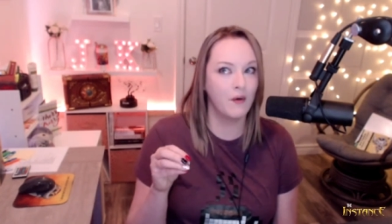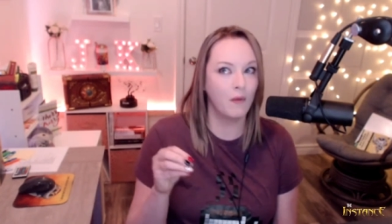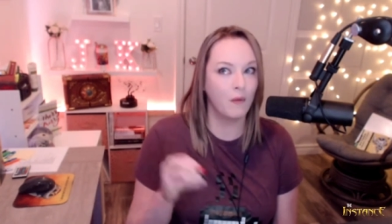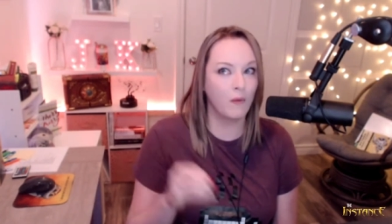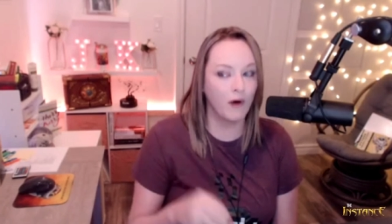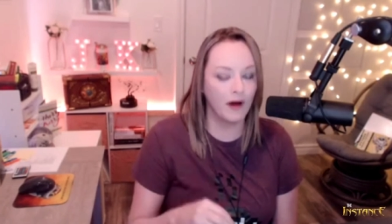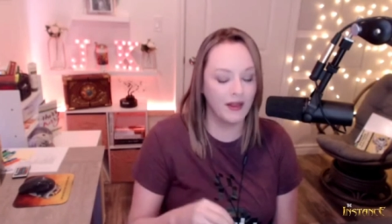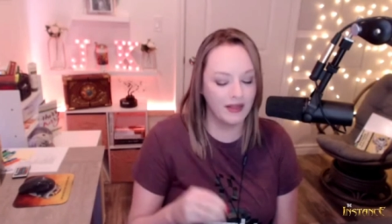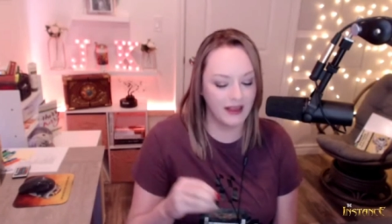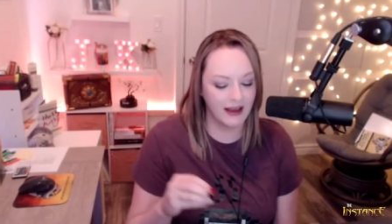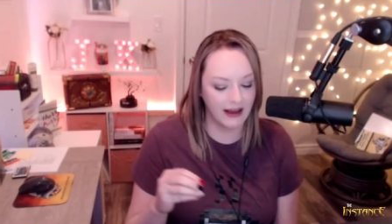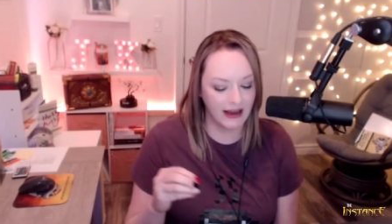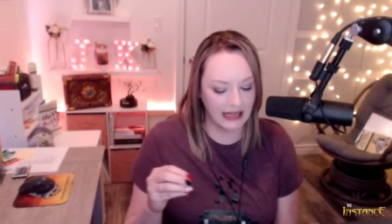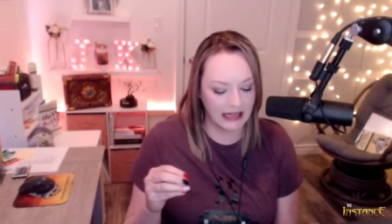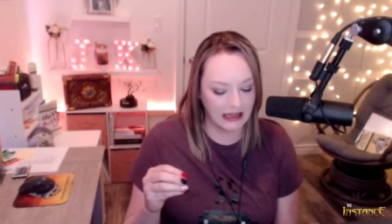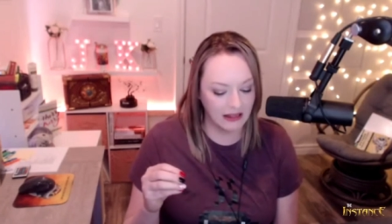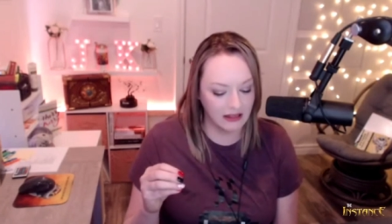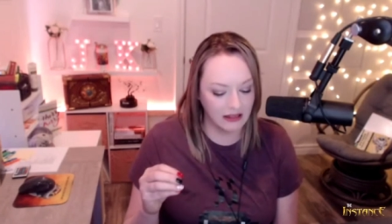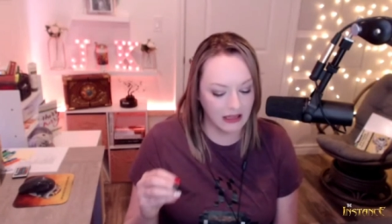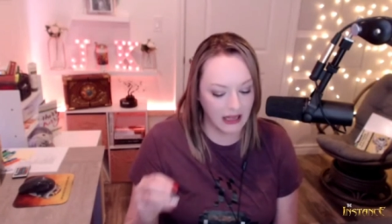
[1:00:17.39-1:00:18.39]
one thing I
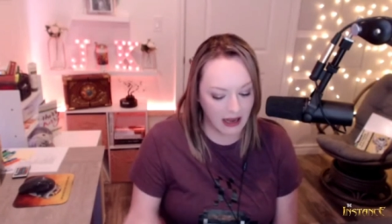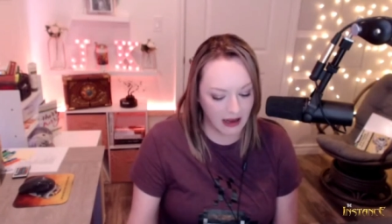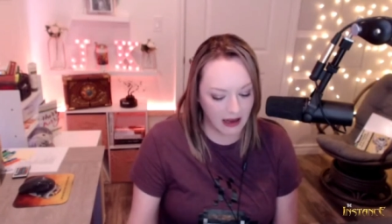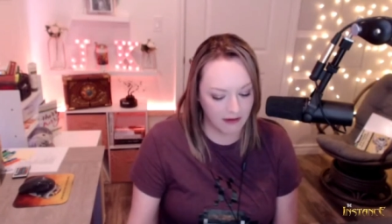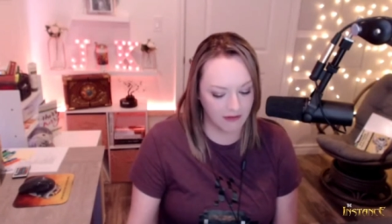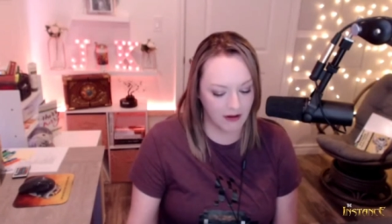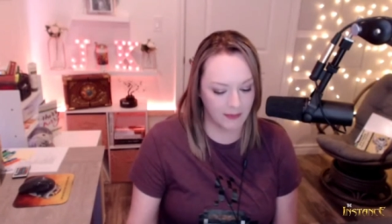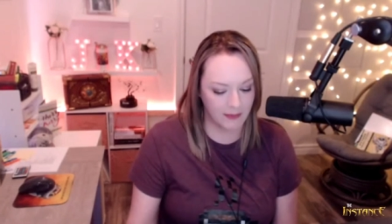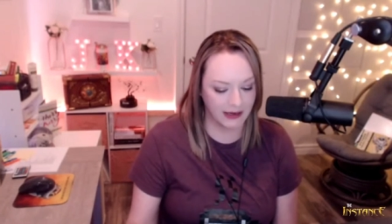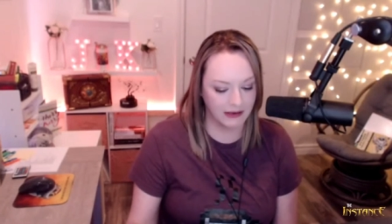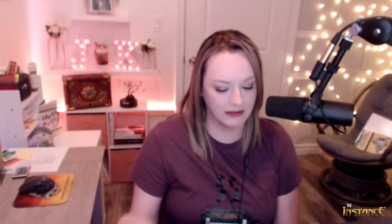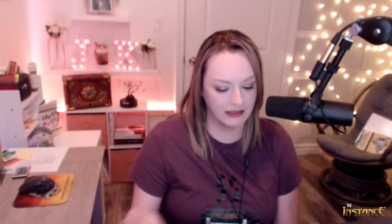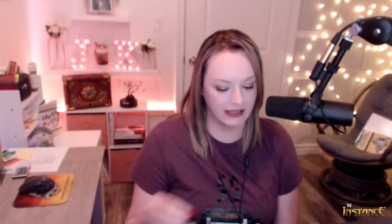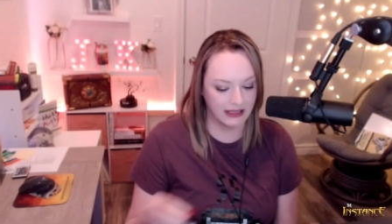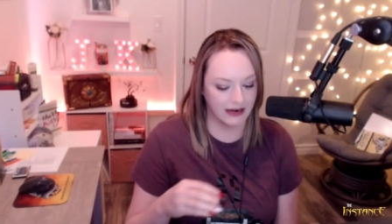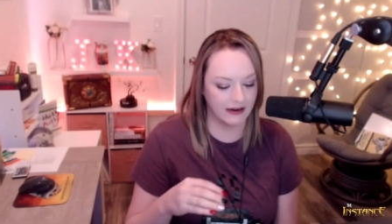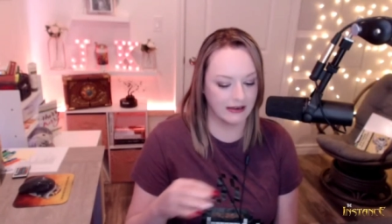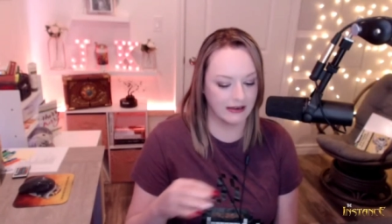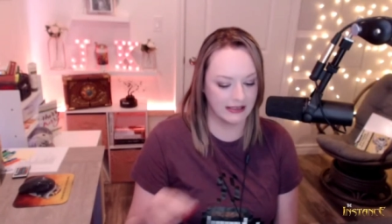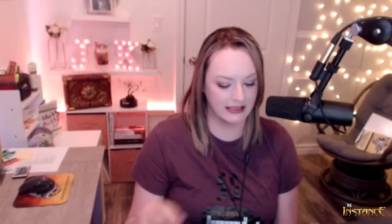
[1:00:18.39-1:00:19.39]
love about
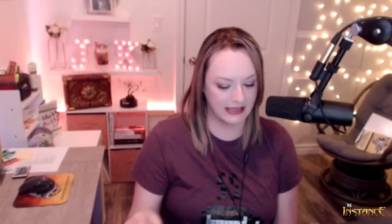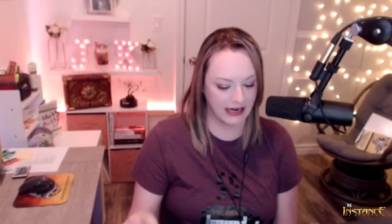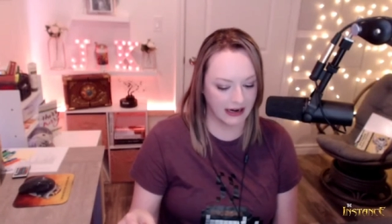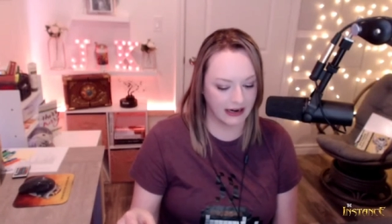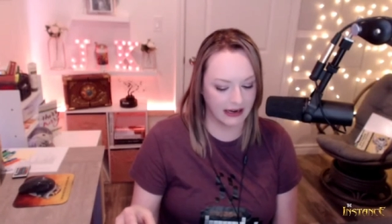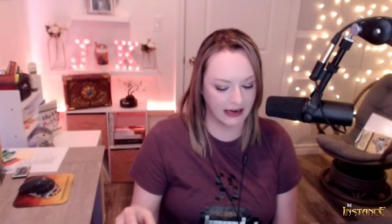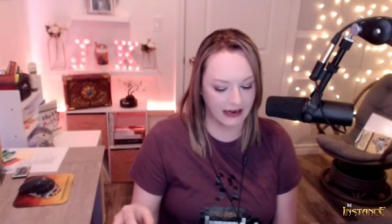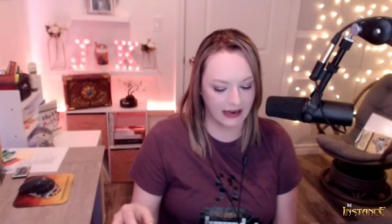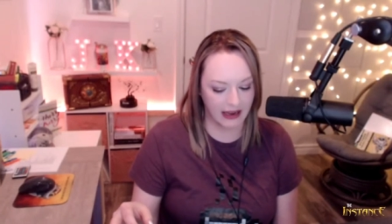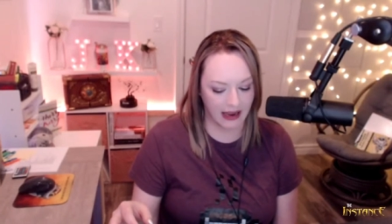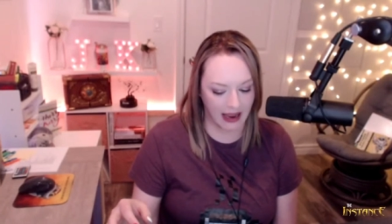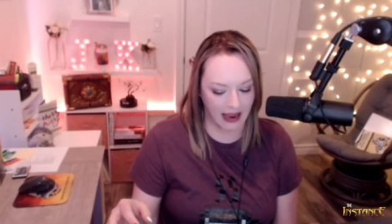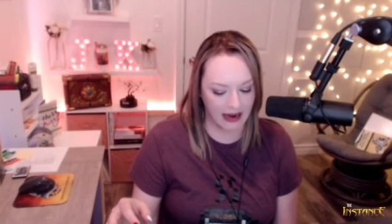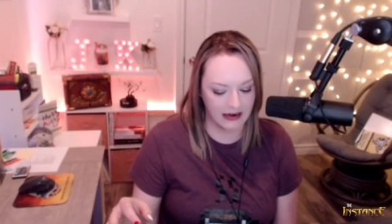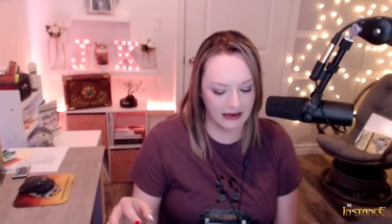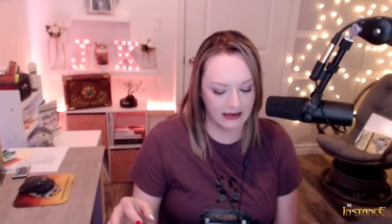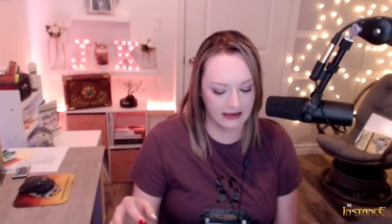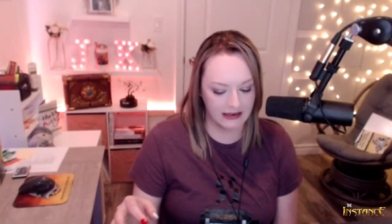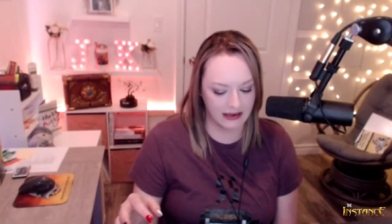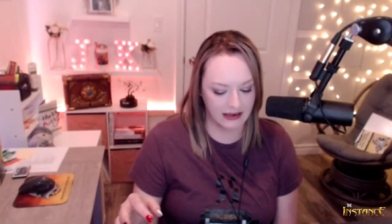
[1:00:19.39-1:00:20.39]
their aesthetic
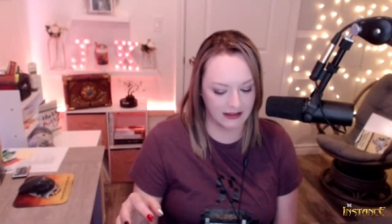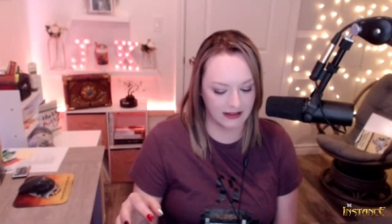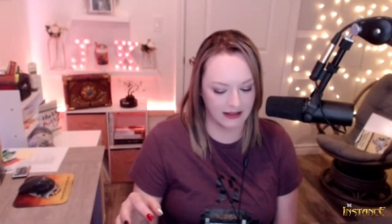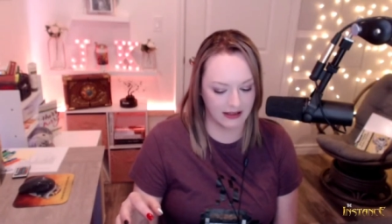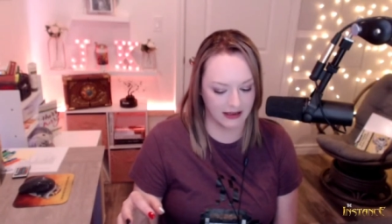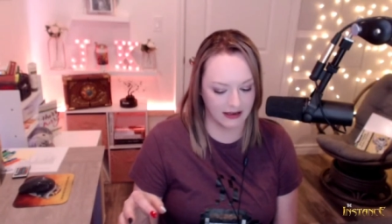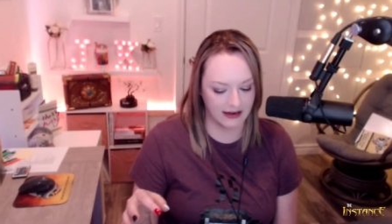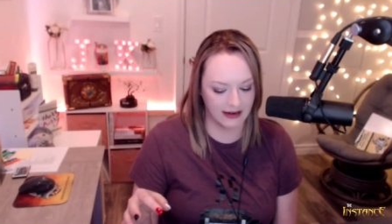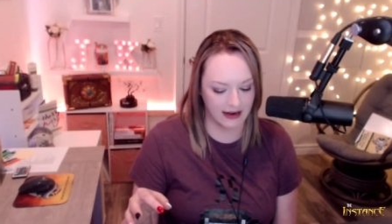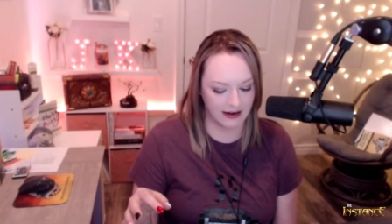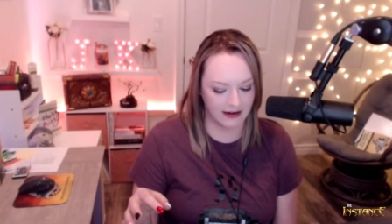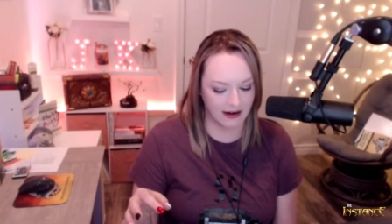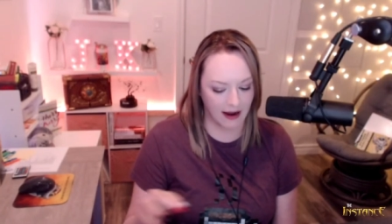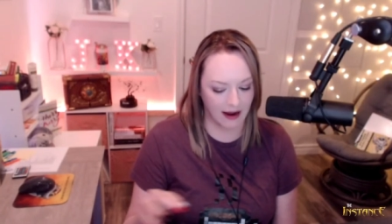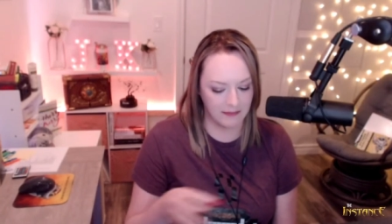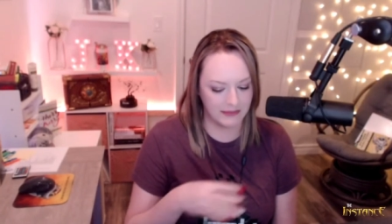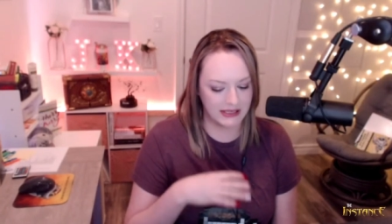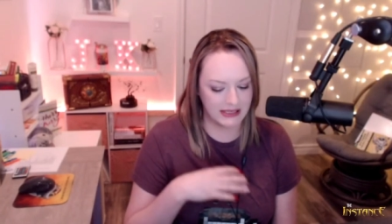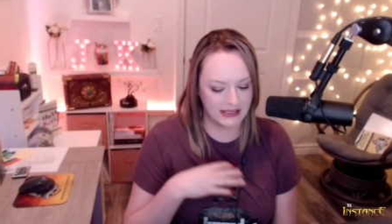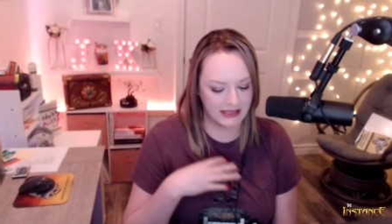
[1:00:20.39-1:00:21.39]
and that
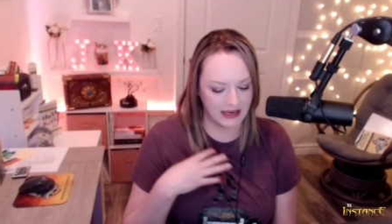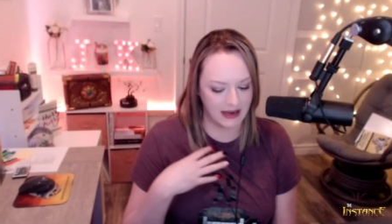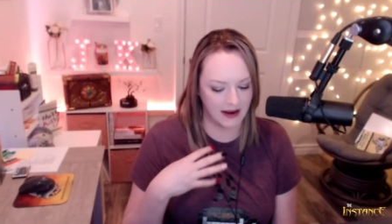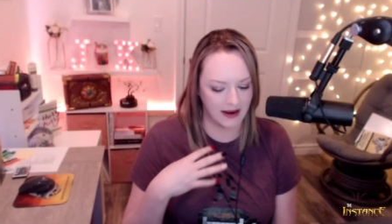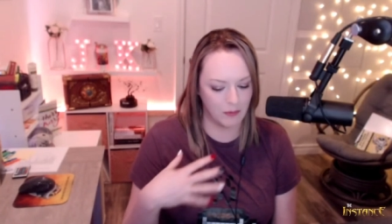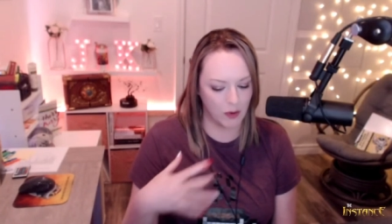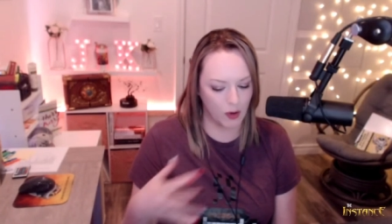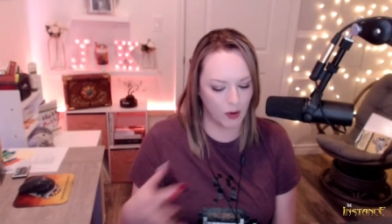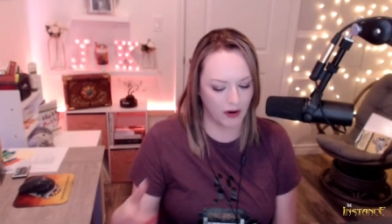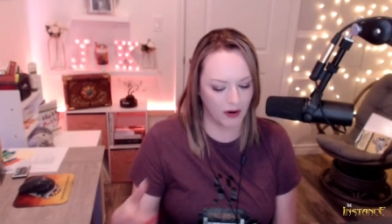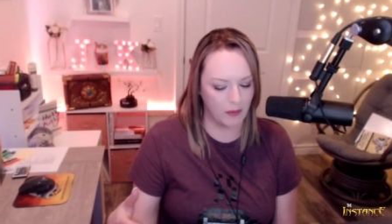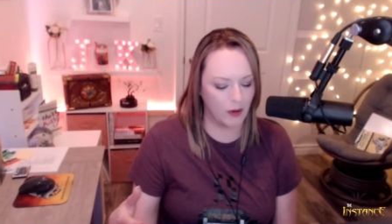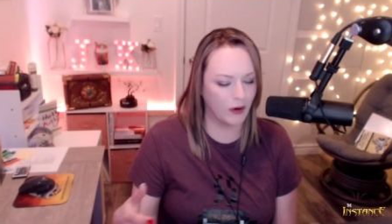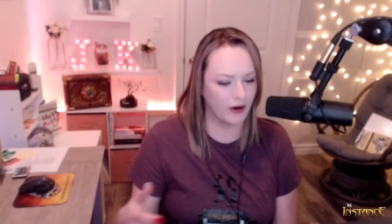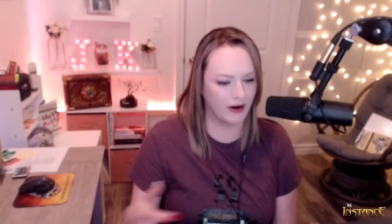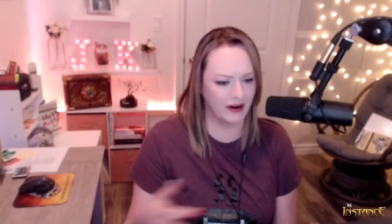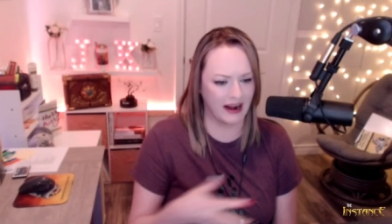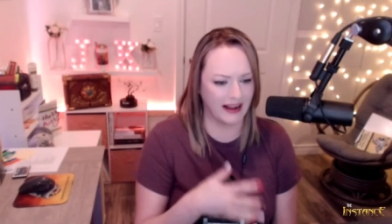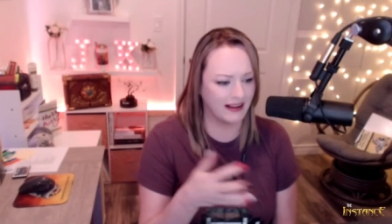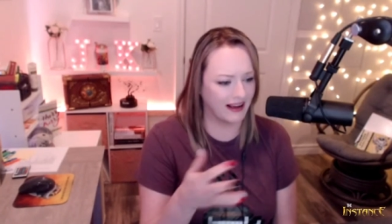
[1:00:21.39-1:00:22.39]
I'm seeing more and
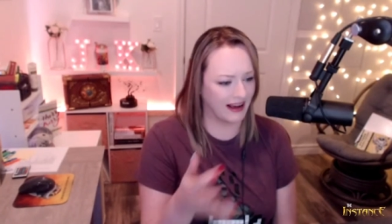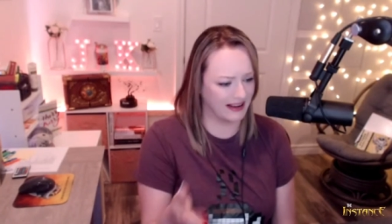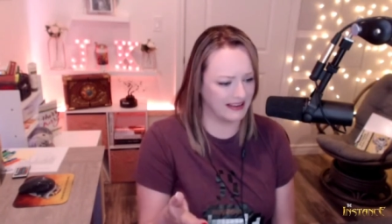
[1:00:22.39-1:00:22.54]
more, and I,